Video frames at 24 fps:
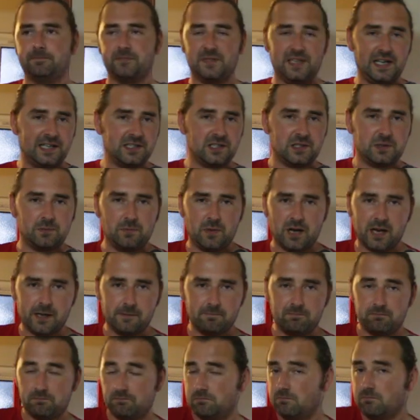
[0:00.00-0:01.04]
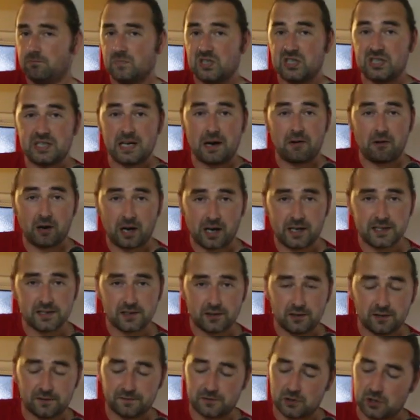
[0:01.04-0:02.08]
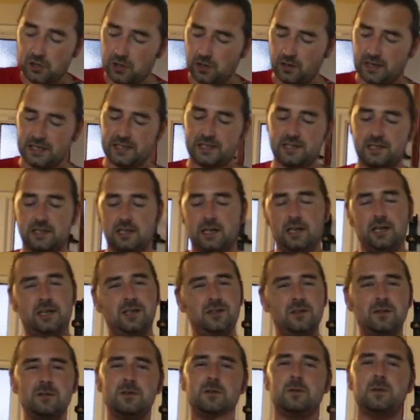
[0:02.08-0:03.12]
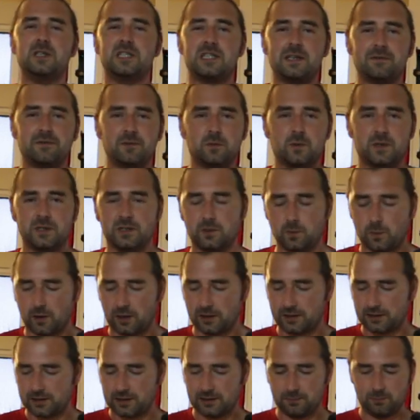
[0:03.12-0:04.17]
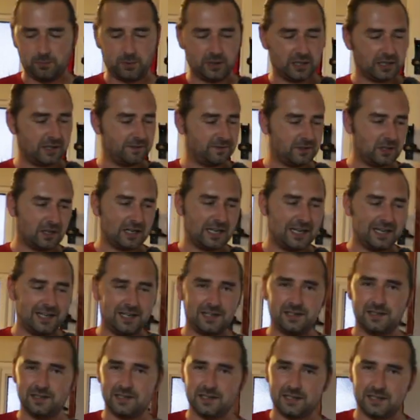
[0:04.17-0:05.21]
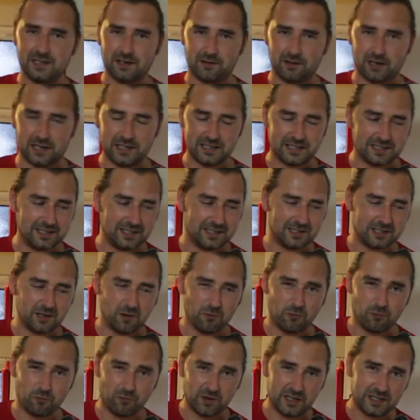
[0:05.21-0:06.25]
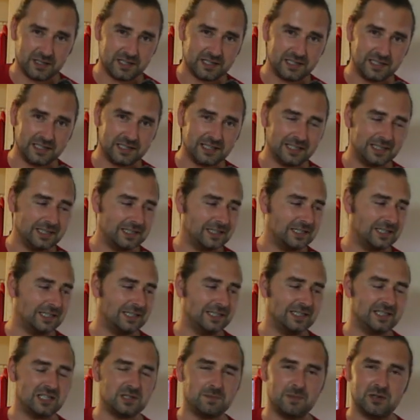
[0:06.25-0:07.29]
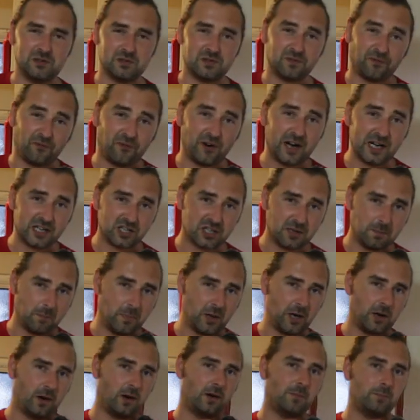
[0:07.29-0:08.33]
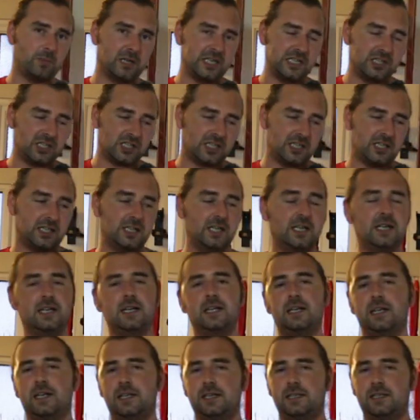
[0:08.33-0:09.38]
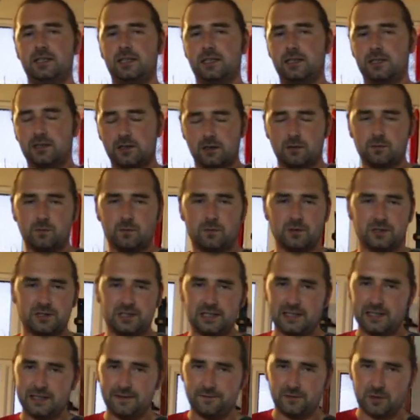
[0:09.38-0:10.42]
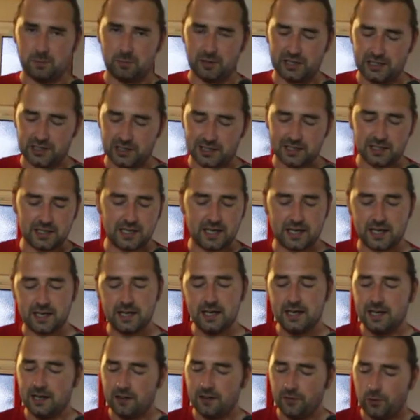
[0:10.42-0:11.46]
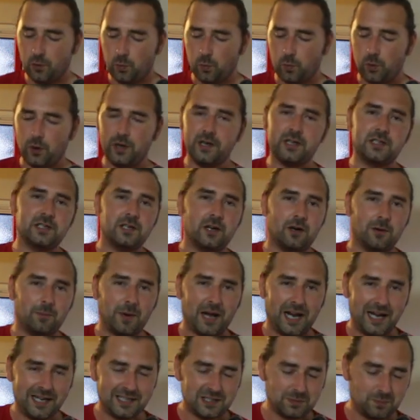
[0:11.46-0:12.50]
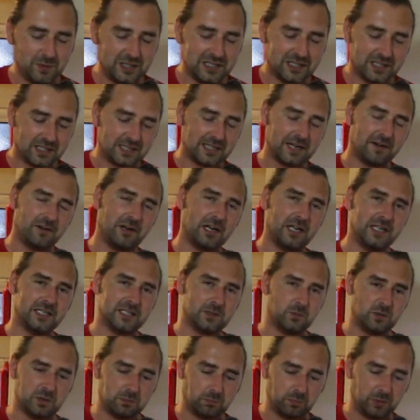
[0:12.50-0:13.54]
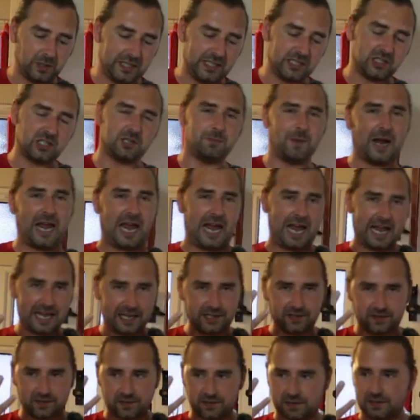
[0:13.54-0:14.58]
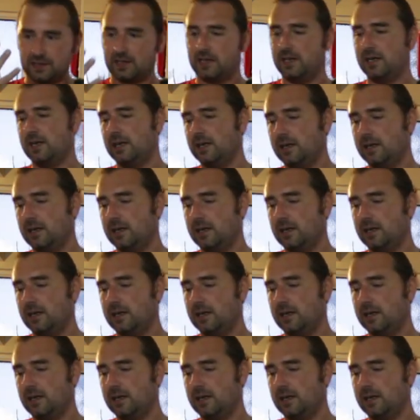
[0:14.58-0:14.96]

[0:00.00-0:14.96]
That's my sterilizer of choice. Use whichever one you want, but I've gone ahead, sterilized this, rinsed it until it smells fresh, but not bleachy. You don't want to leave the bleach in there. The worktop has been sterilized with bleach. My hands,